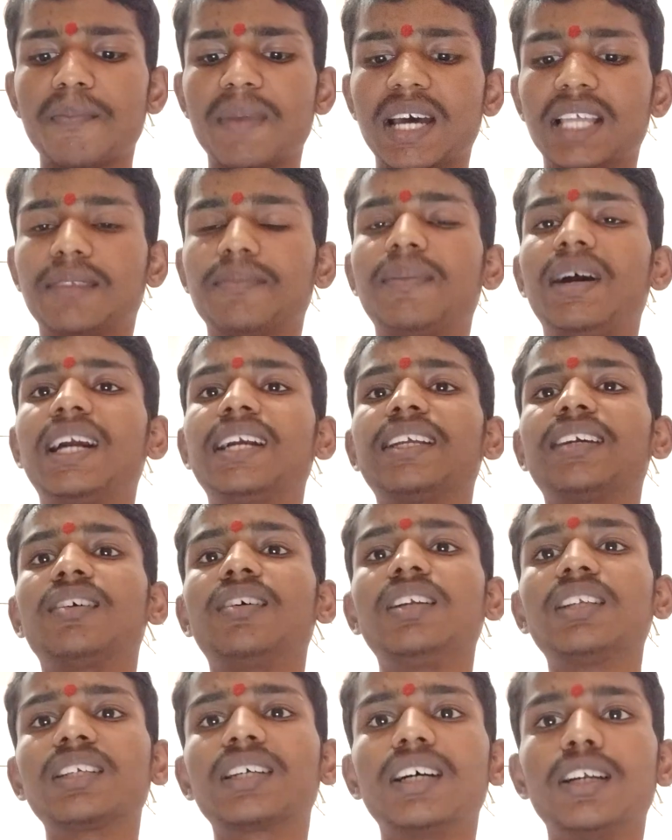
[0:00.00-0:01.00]

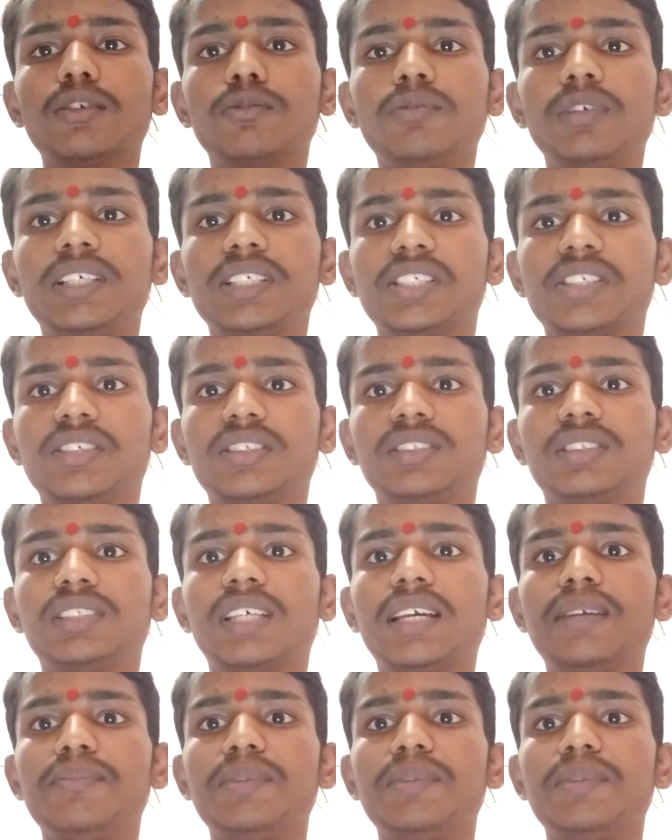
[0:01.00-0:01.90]
mathematical calculations.